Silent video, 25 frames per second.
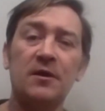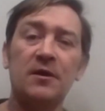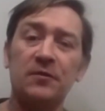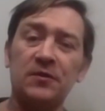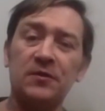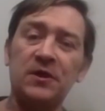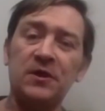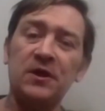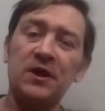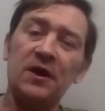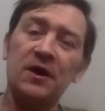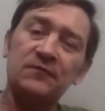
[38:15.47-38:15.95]

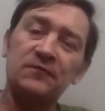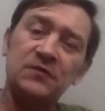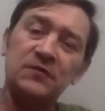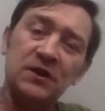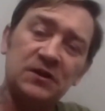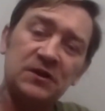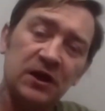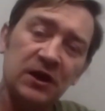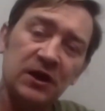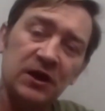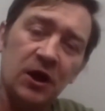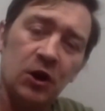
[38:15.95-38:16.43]
they have to
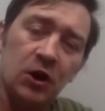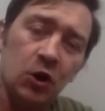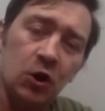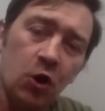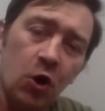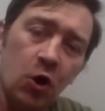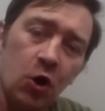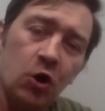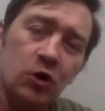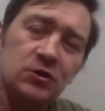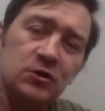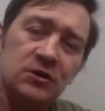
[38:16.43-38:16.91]
take a
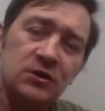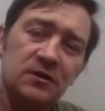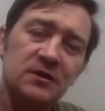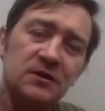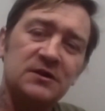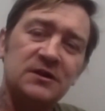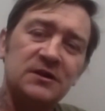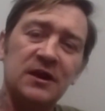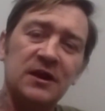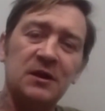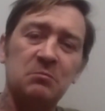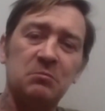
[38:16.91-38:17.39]
lot to the
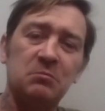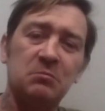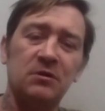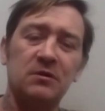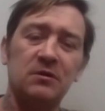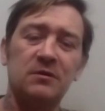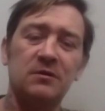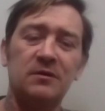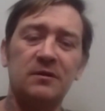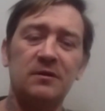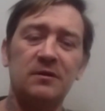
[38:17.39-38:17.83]
table.